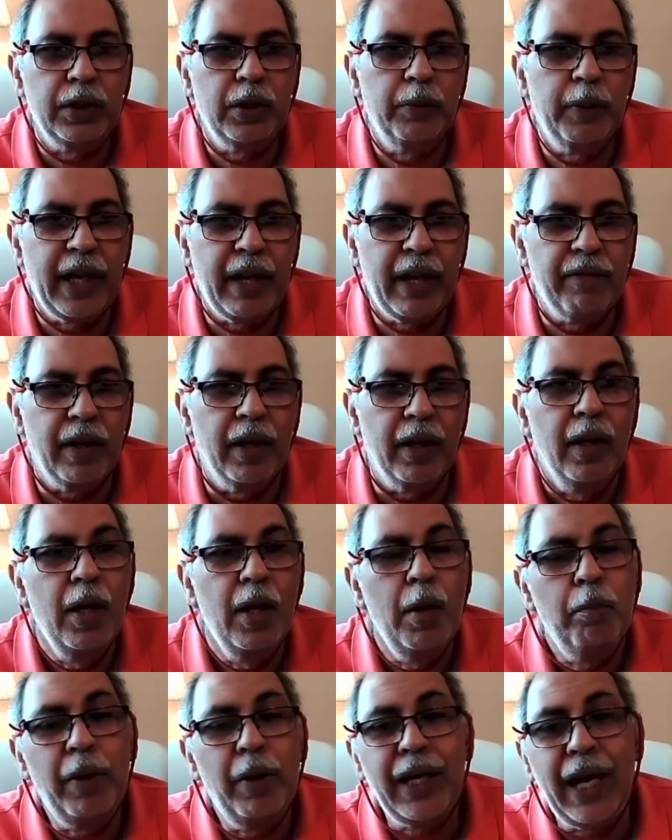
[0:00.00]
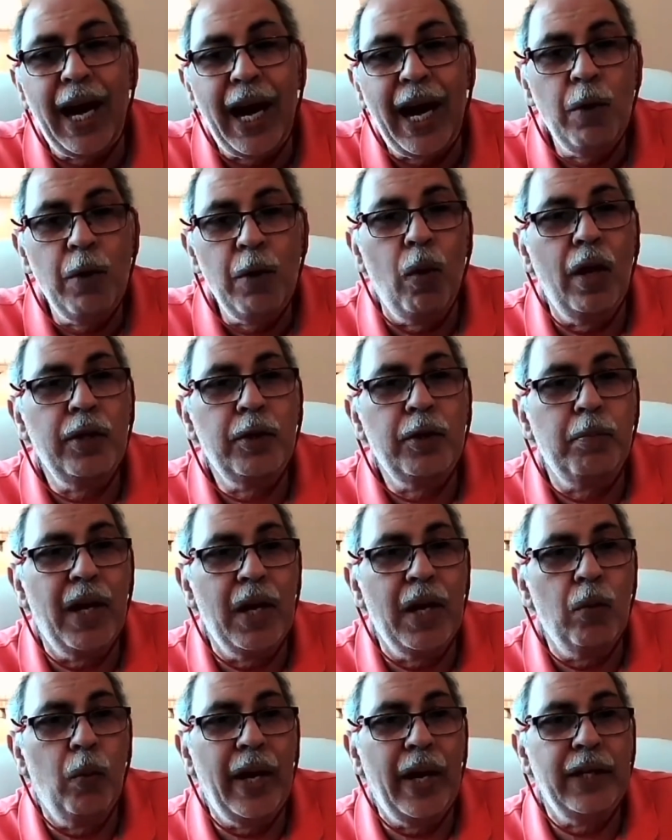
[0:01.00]
or whatever. But I want my
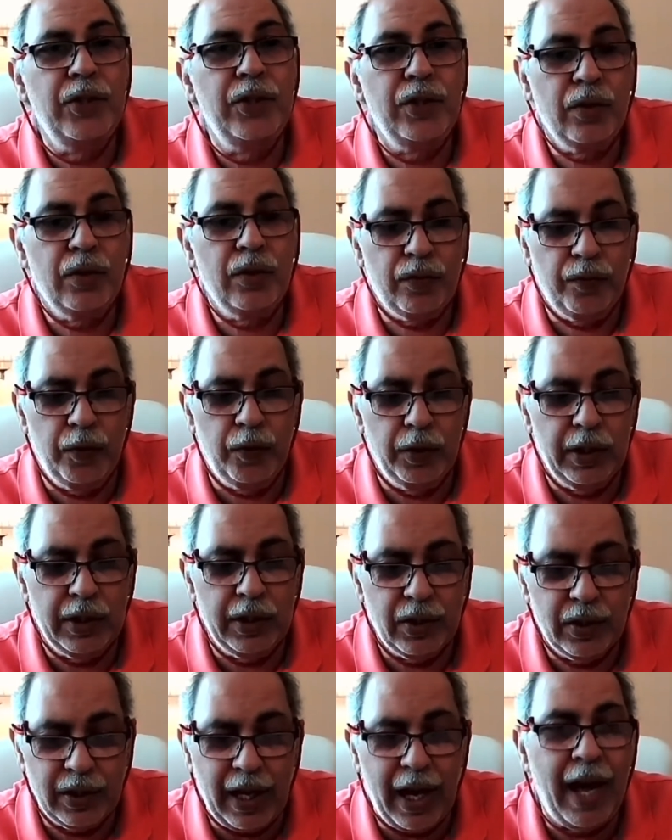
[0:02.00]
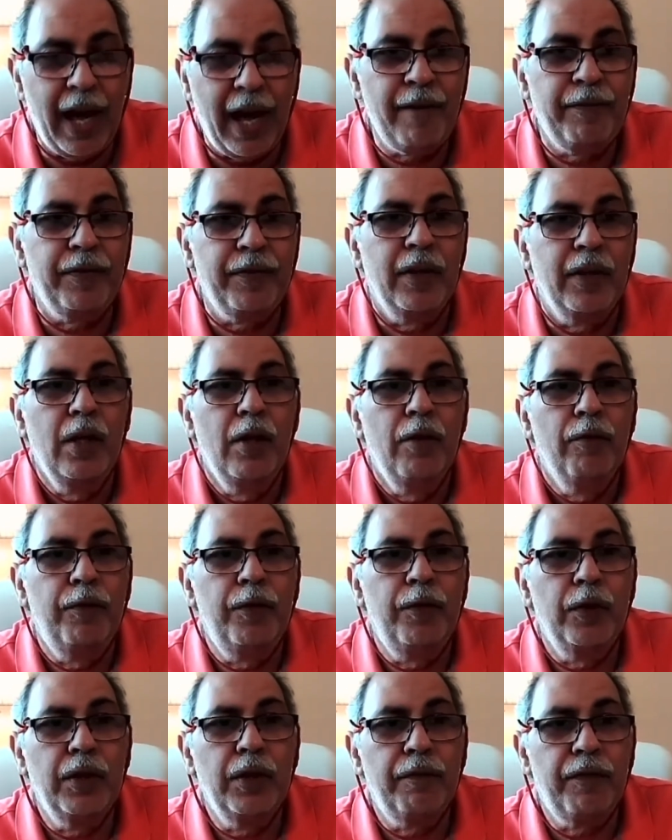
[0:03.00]
wages for the staff,
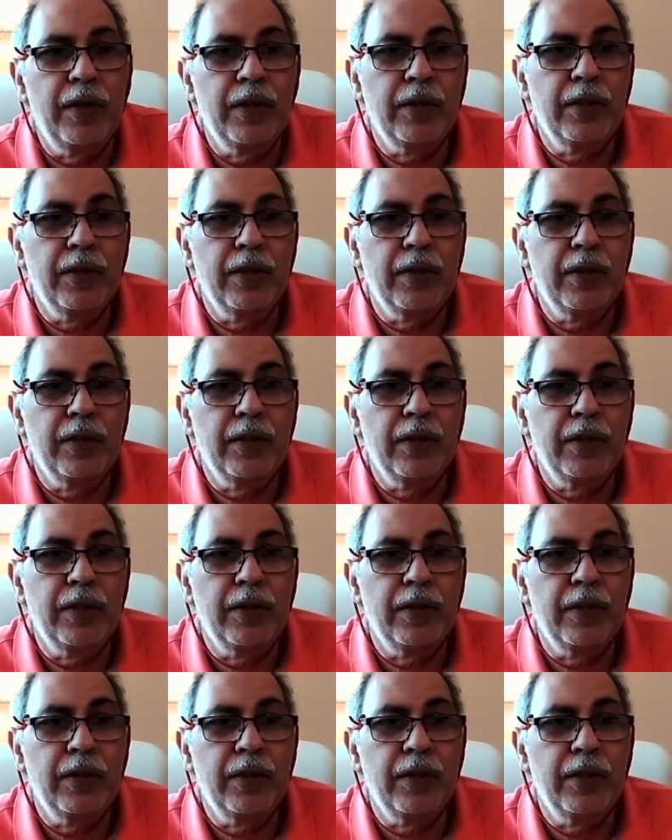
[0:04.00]
for the front